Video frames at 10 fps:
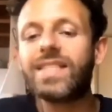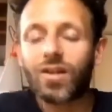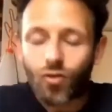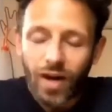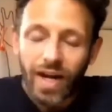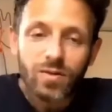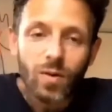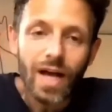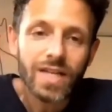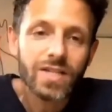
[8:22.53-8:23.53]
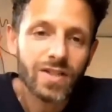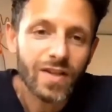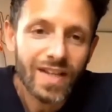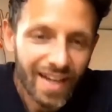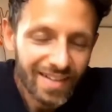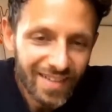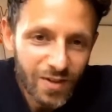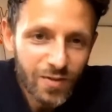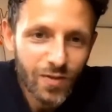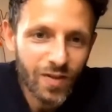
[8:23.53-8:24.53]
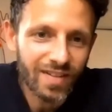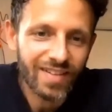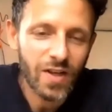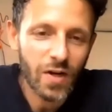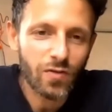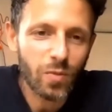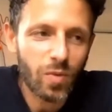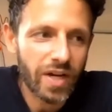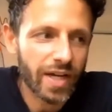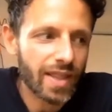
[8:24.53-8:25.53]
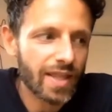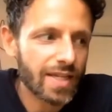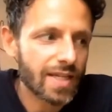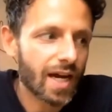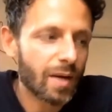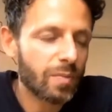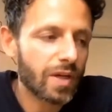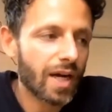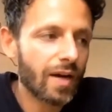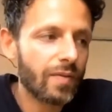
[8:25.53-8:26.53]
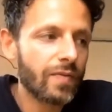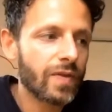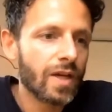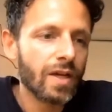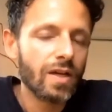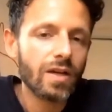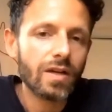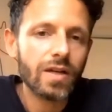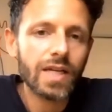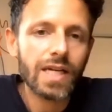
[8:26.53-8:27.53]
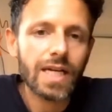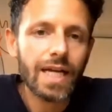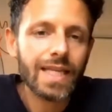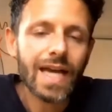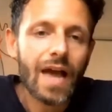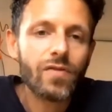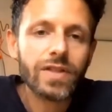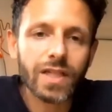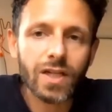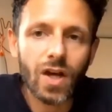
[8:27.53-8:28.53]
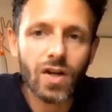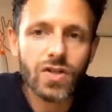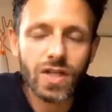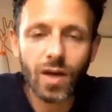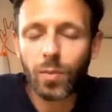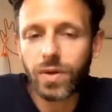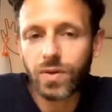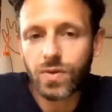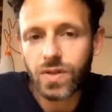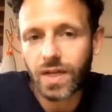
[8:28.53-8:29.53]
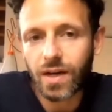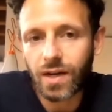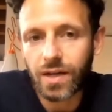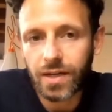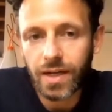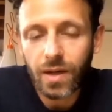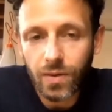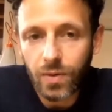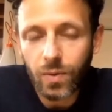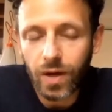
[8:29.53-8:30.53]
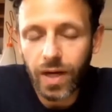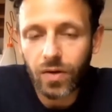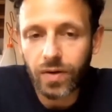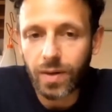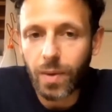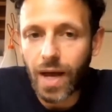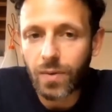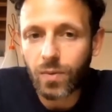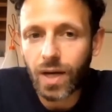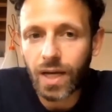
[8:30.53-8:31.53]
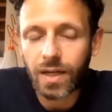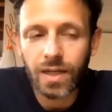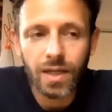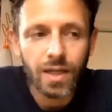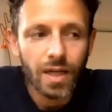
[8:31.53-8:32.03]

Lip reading: It's a great question. Yeah, thank you for bringing this up. I think every technology can be used in a good way or in a bad way.